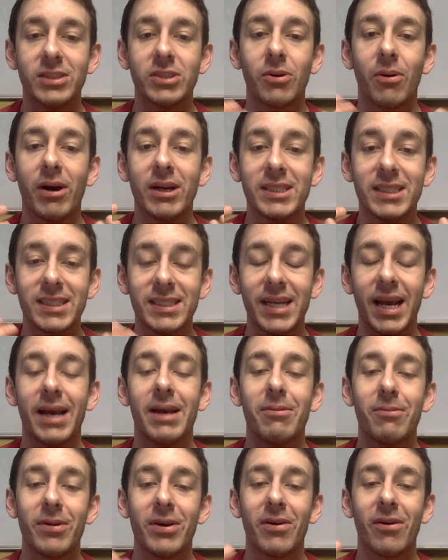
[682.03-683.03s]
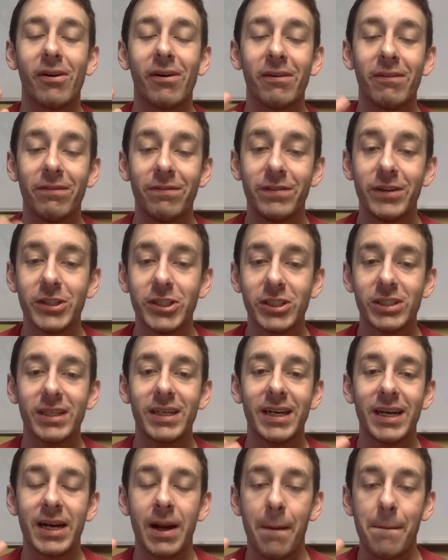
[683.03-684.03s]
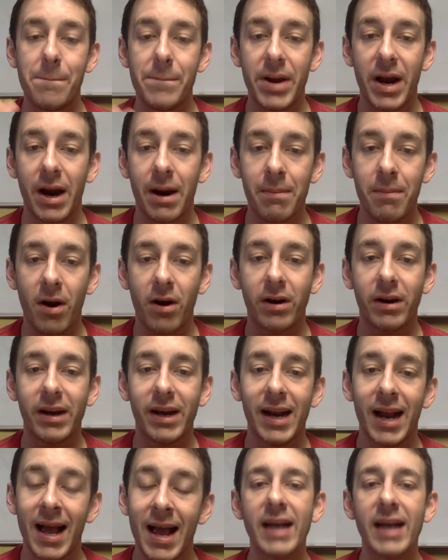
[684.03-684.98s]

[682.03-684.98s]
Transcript: So I say we are officially in a bear market.